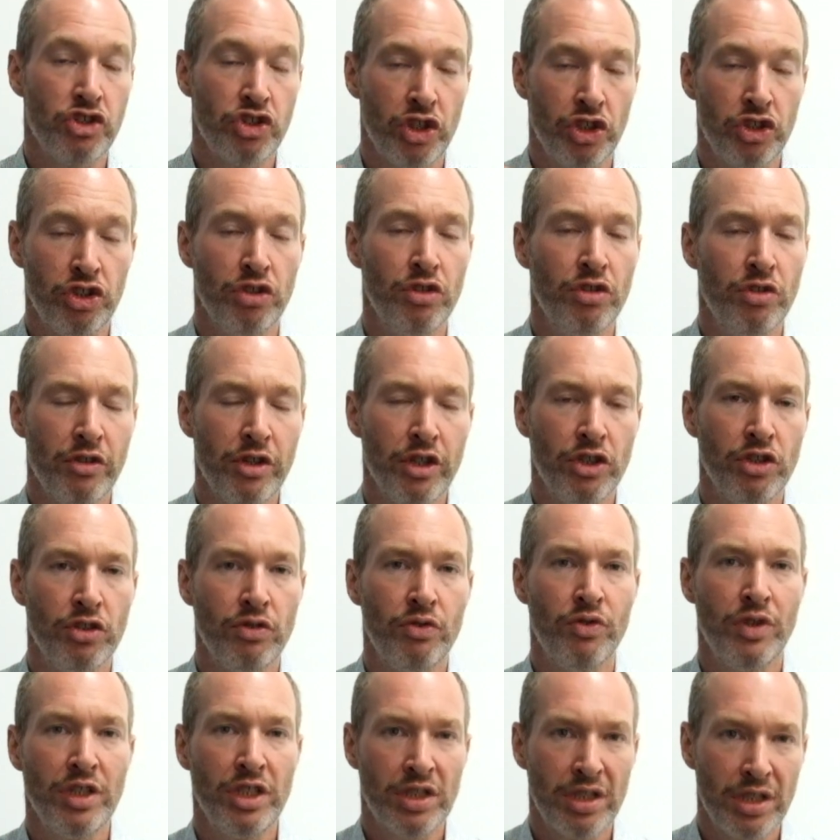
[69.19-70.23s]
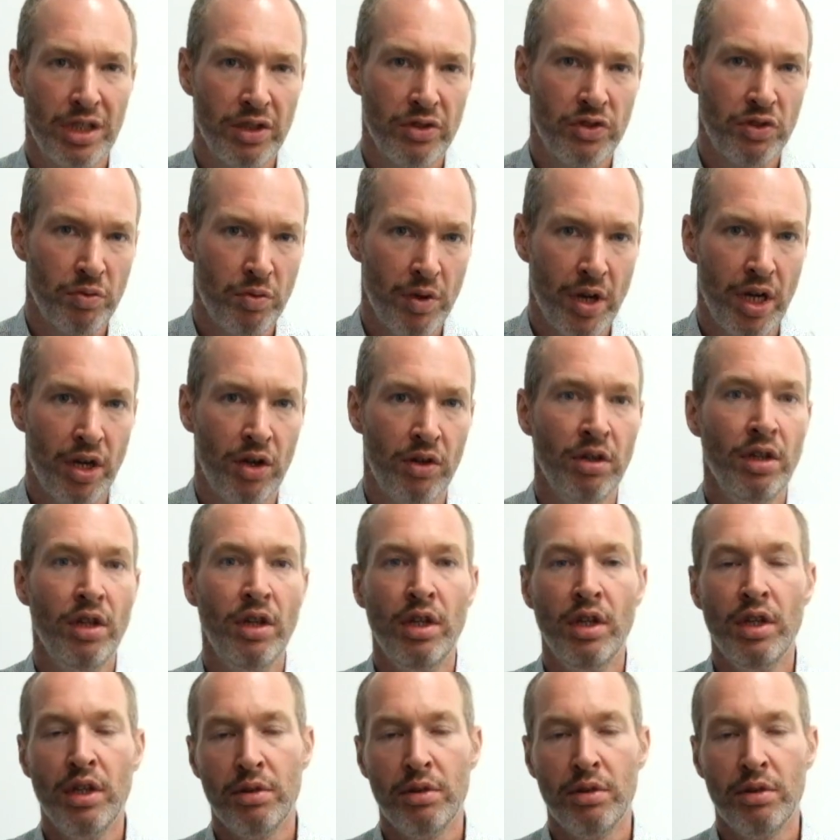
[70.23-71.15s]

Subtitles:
I do know they do retail as well,